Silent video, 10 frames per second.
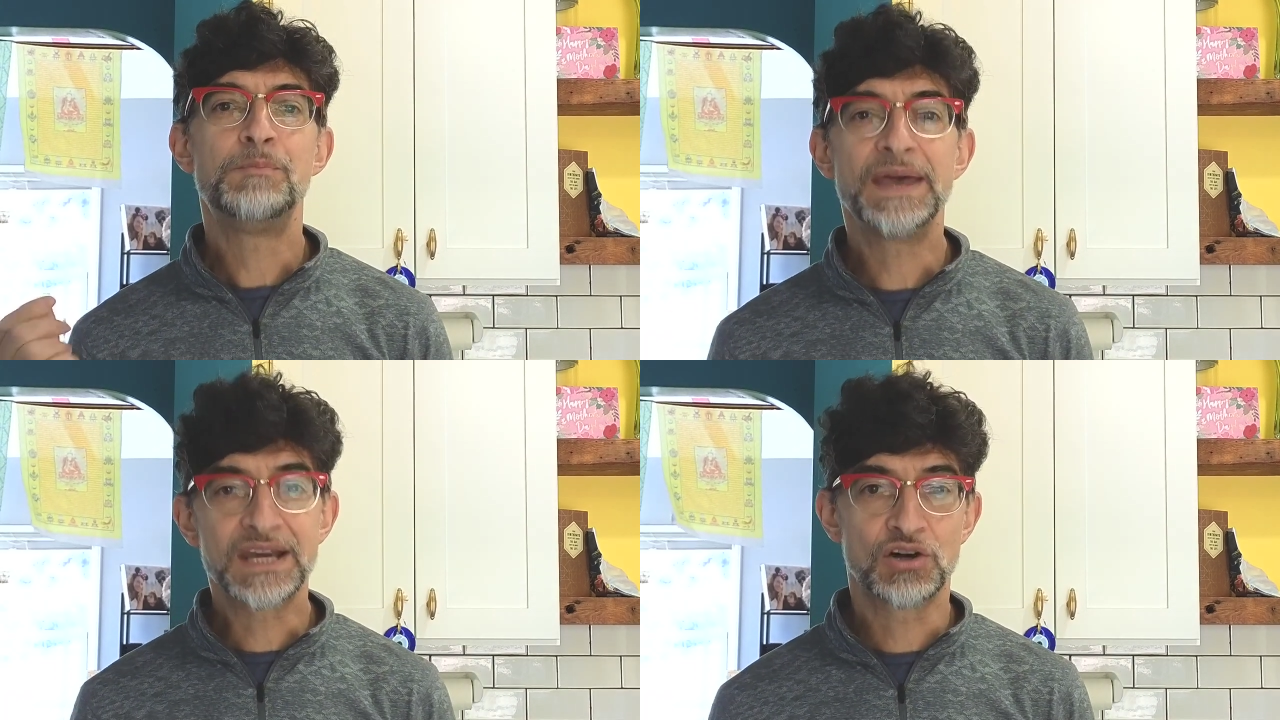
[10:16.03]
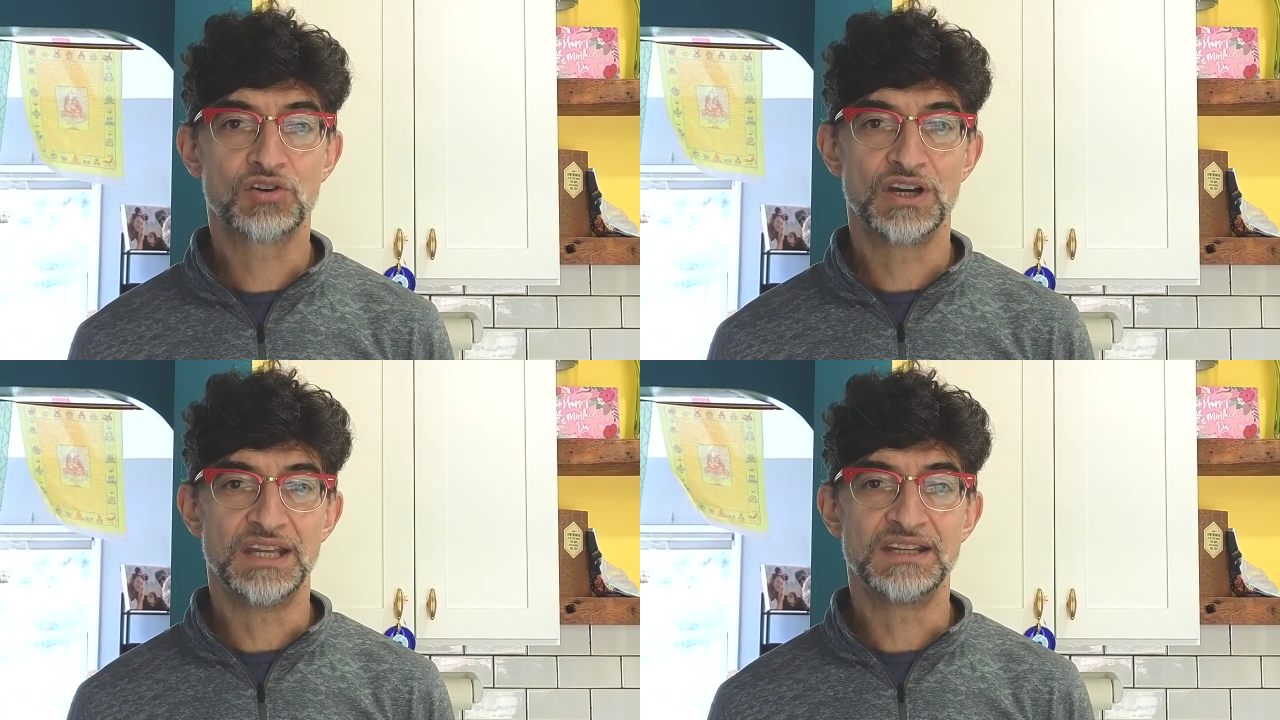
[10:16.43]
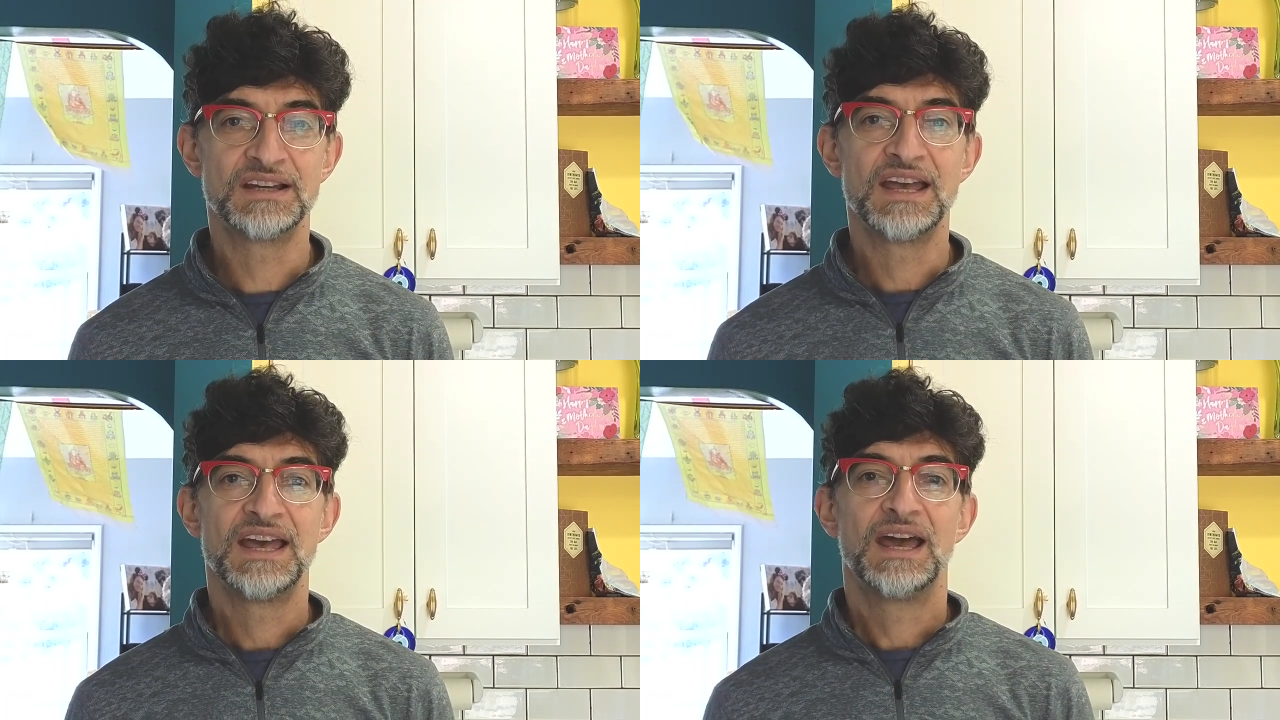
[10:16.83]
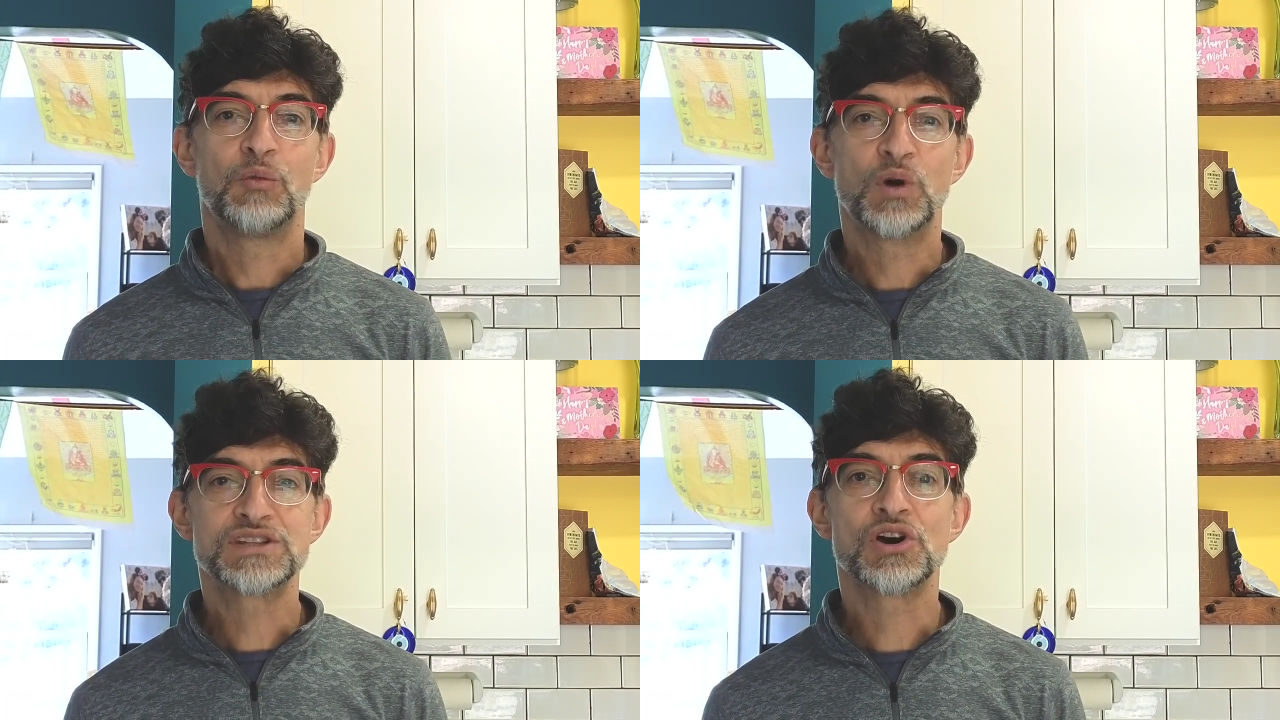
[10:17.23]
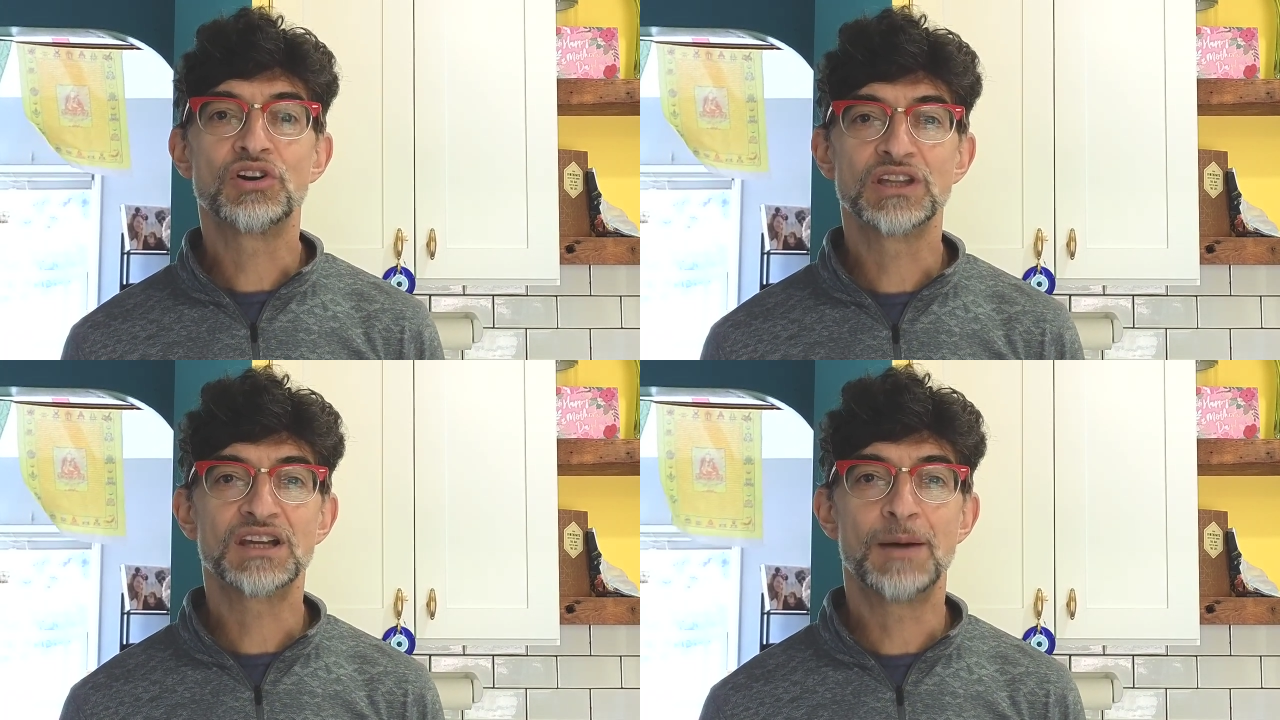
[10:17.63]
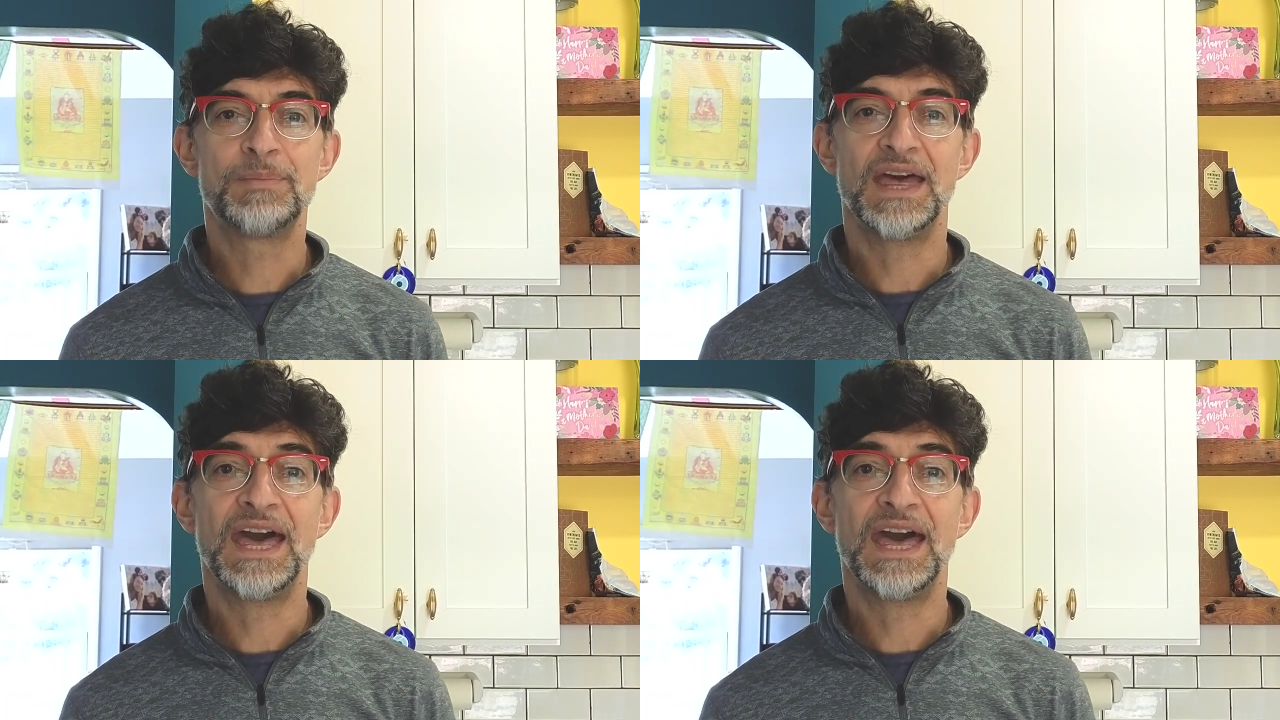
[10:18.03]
Bitcoin and what's holding up